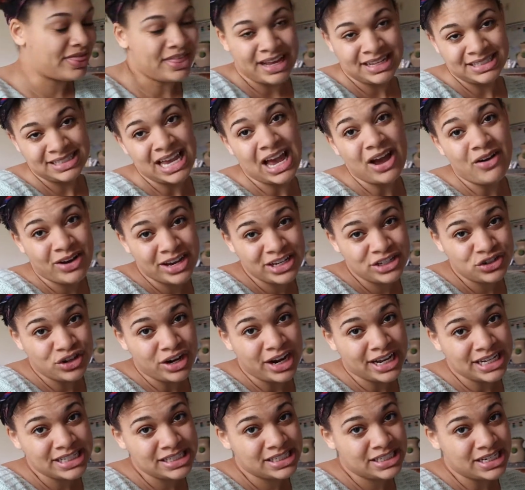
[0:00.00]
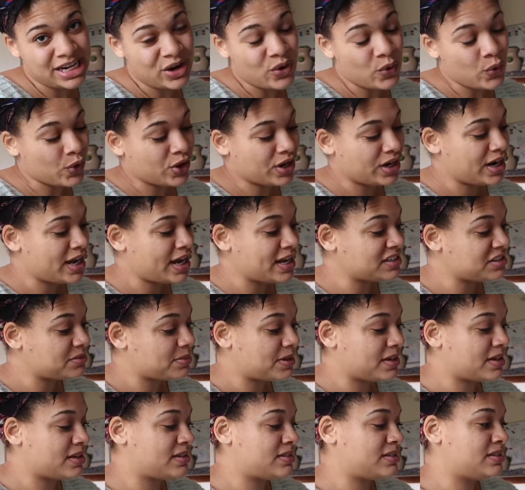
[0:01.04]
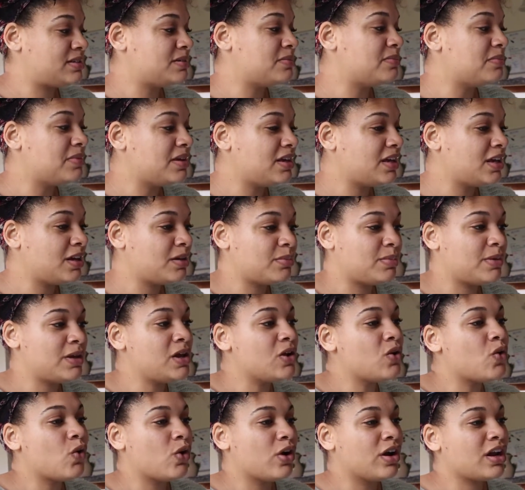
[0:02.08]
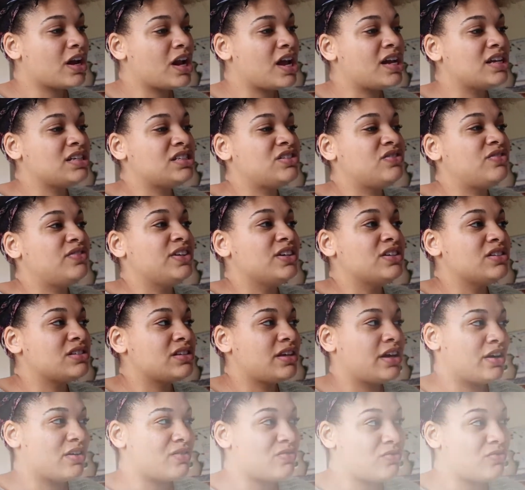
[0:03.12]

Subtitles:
That's how I try and stay organized, because to me, being organized feels like a